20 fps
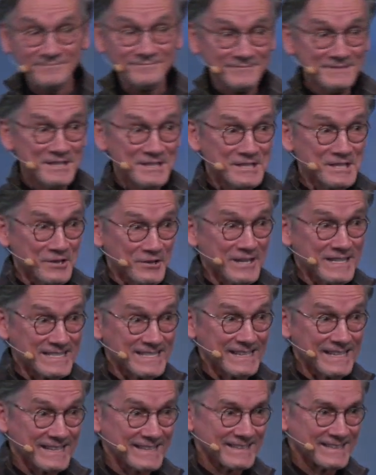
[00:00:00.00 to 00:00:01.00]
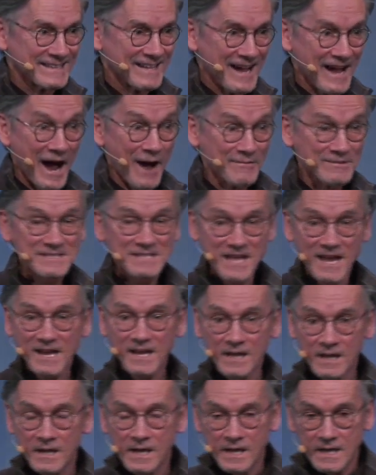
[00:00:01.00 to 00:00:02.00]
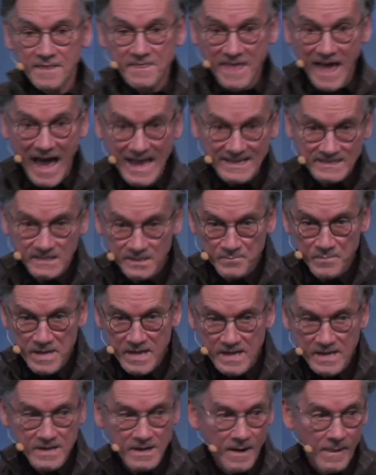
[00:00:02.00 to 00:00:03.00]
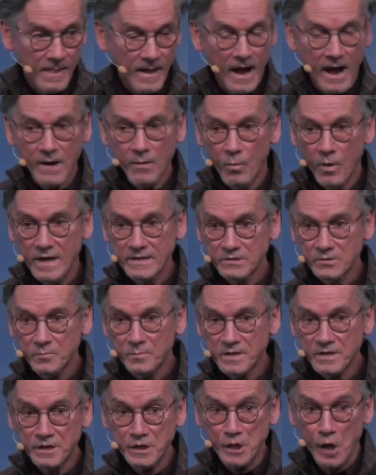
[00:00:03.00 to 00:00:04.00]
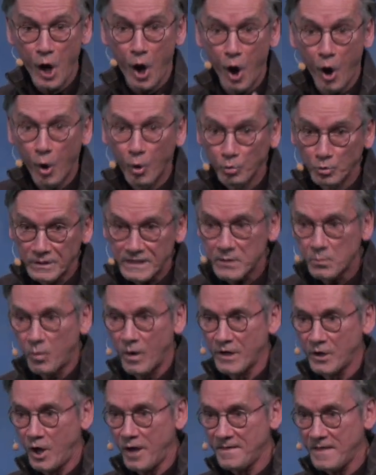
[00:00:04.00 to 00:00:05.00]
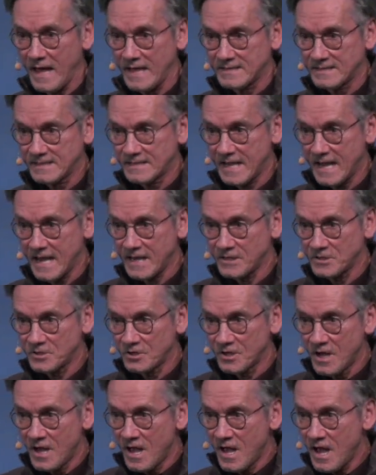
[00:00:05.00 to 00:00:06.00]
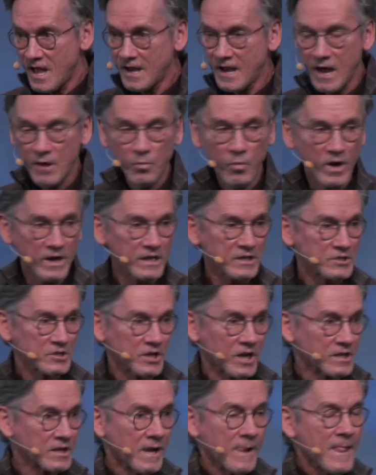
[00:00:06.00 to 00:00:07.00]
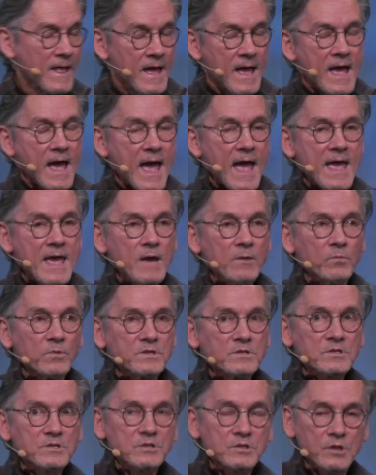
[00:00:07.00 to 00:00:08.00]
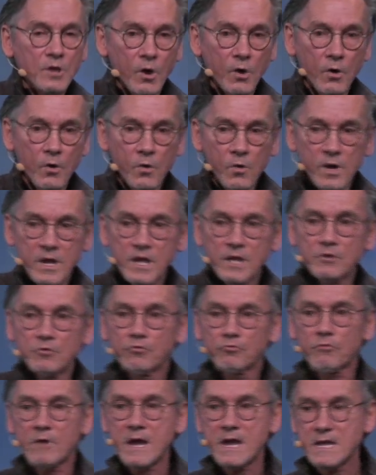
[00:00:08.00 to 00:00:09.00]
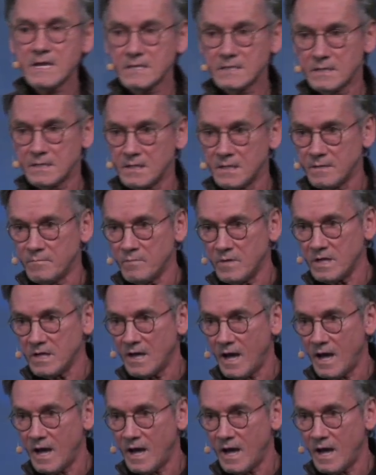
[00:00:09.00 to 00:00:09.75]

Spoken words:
Seriously, I was like, that's me. I want to be the only one on that stage, and I want to It was so ingrained in me.